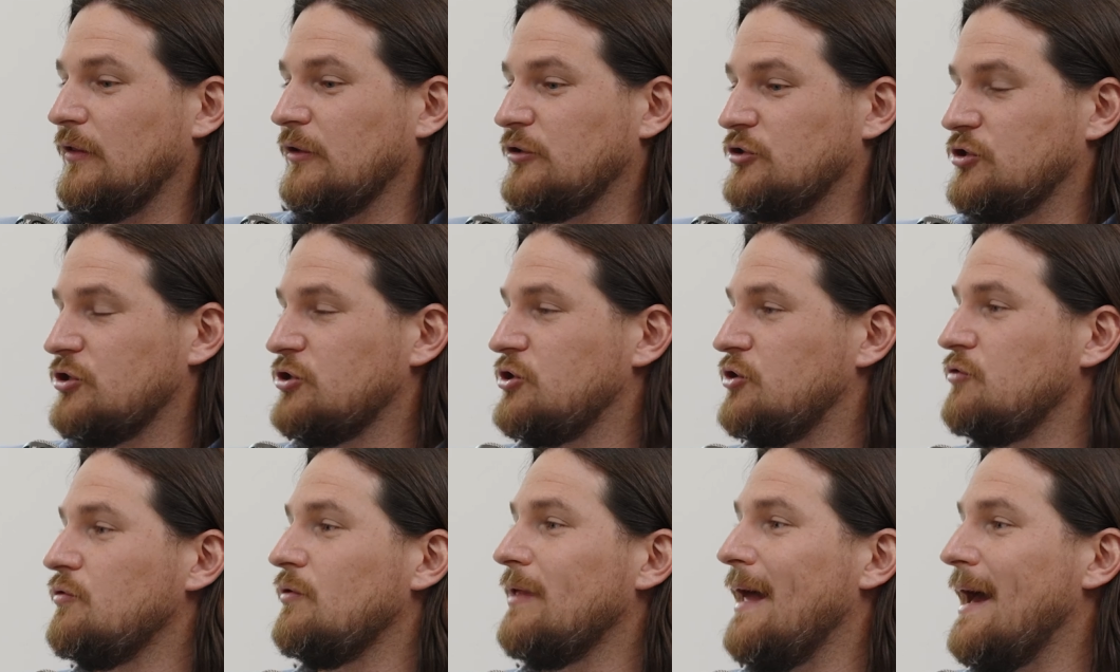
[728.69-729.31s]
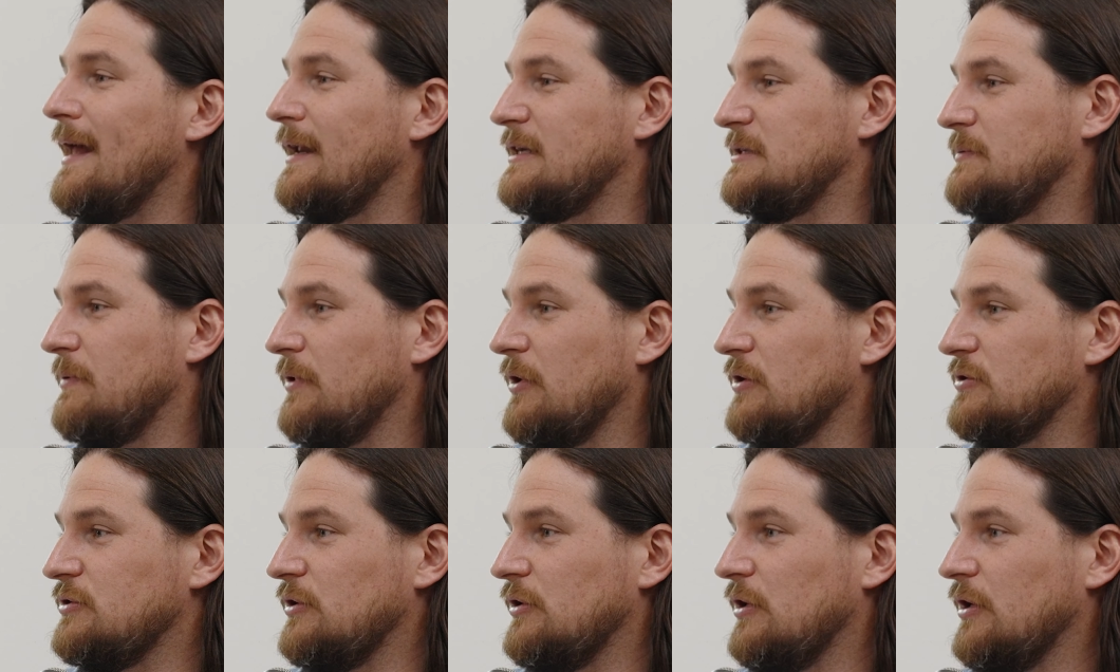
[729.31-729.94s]
just through that
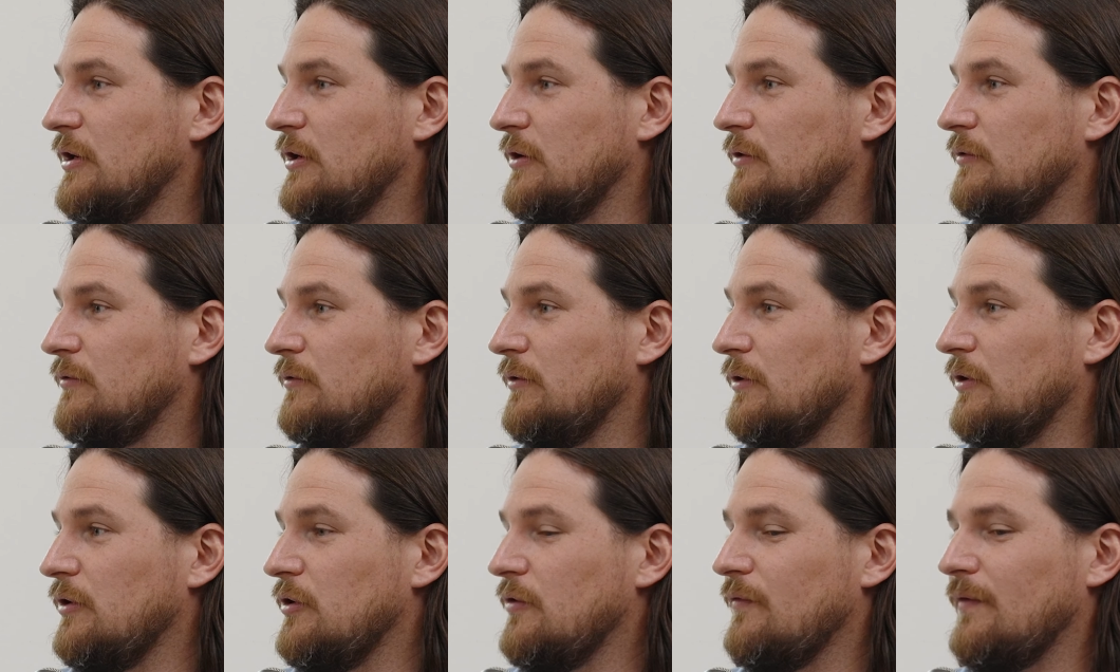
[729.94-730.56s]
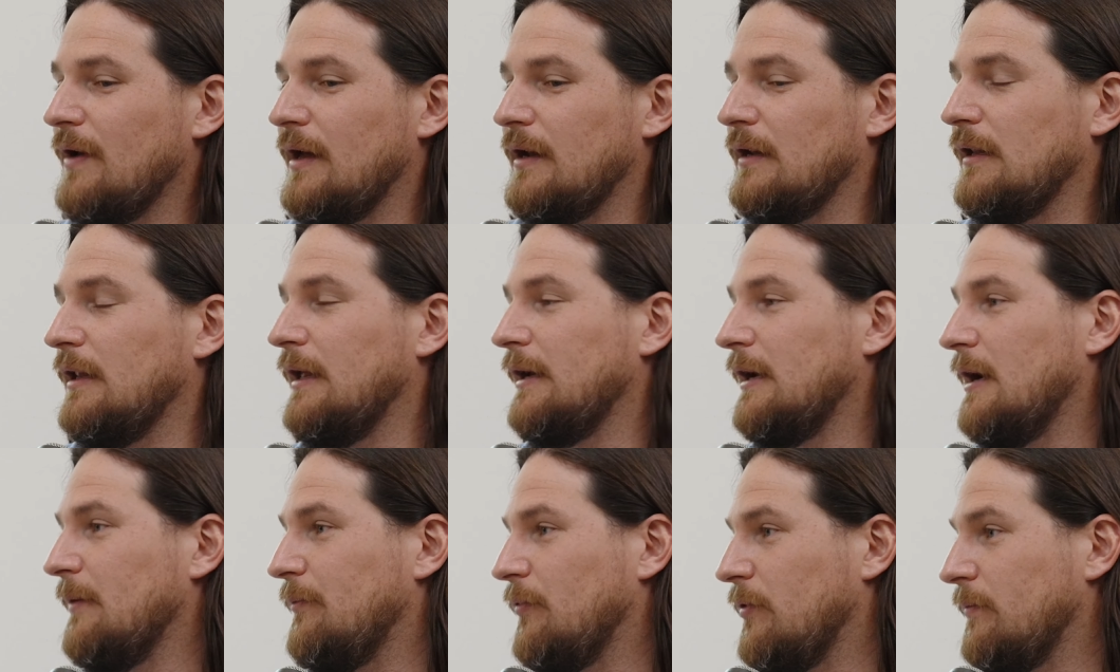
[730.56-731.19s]
experience alone, you've got a
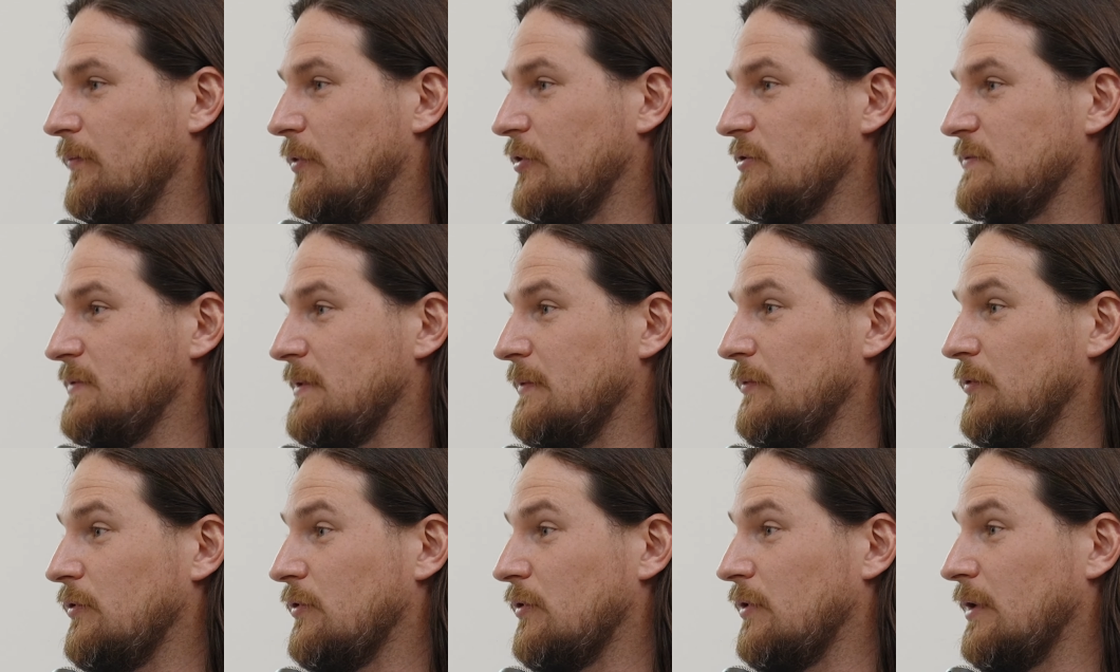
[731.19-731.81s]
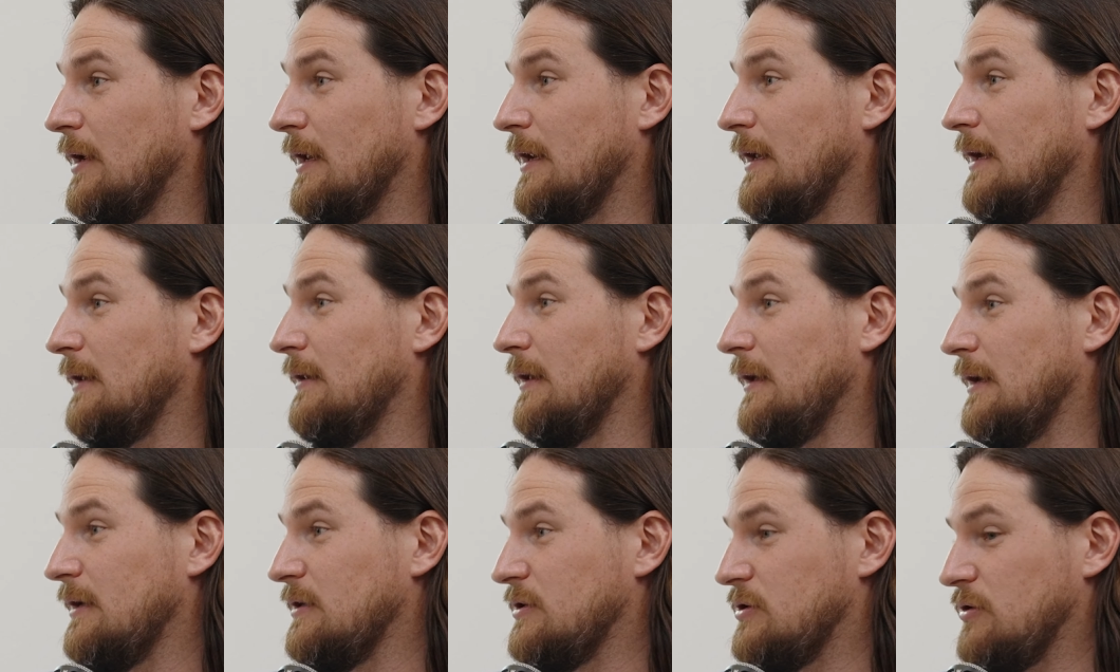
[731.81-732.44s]
leg up on most people who are getting in
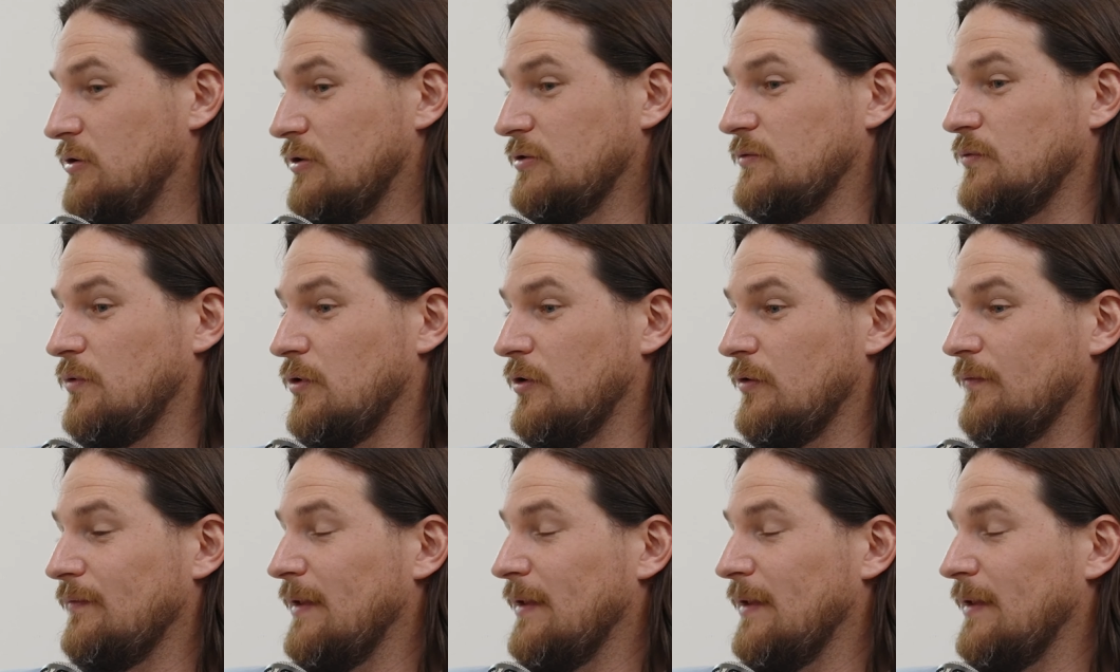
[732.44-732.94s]
the insurance world,